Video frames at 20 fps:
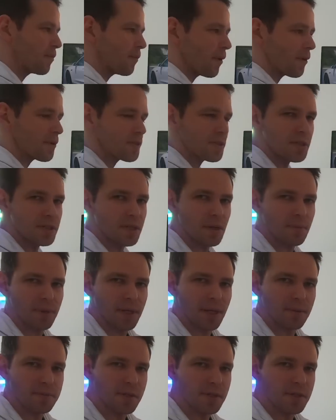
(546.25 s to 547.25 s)
box, you're jumping
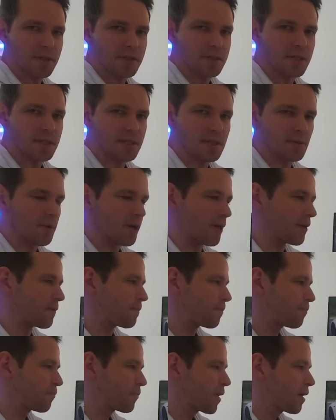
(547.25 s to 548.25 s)
up to
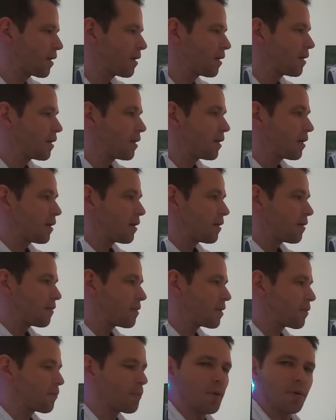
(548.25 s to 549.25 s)
261.
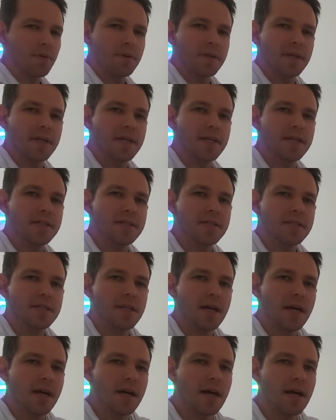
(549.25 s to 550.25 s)
The important thing is
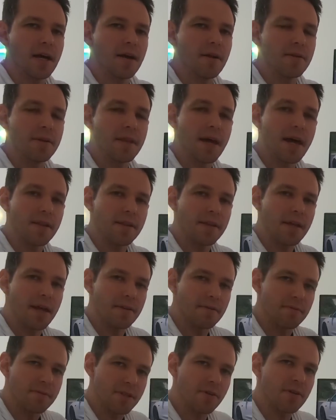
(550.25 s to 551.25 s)

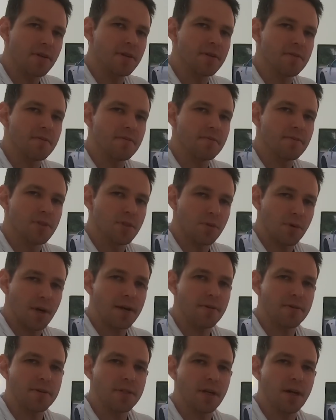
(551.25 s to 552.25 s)
that 0 to
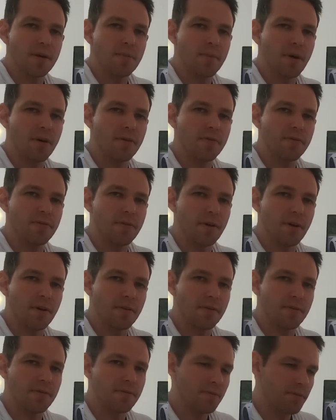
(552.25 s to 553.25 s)
100 time of
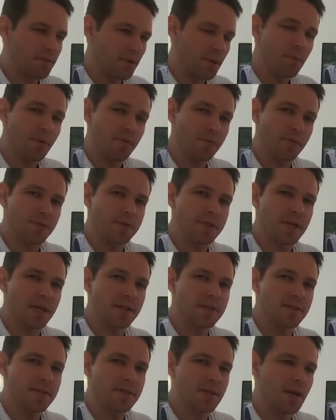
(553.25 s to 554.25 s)
3.4
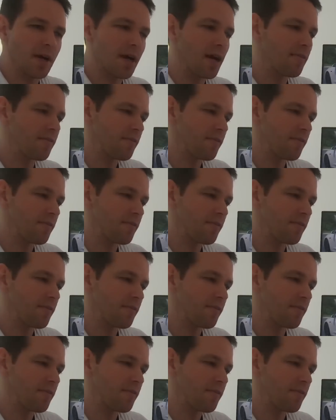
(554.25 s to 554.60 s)
seconds. I